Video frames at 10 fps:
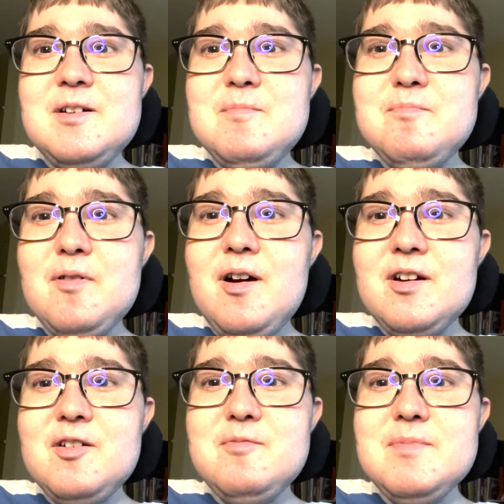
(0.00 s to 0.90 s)

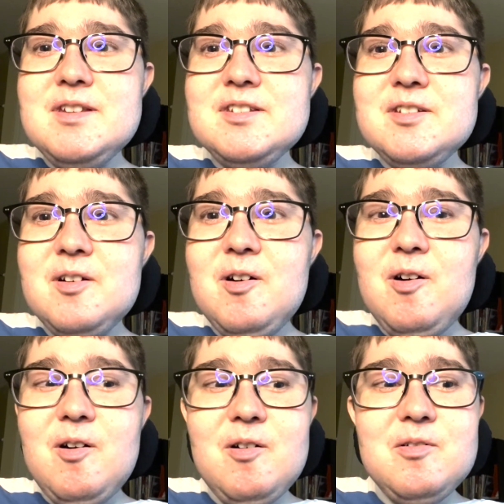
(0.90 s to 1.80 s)
Bronco
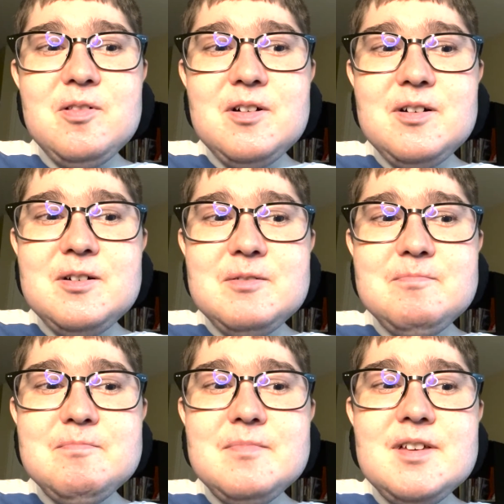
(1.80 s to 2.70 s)
Mendenhall um,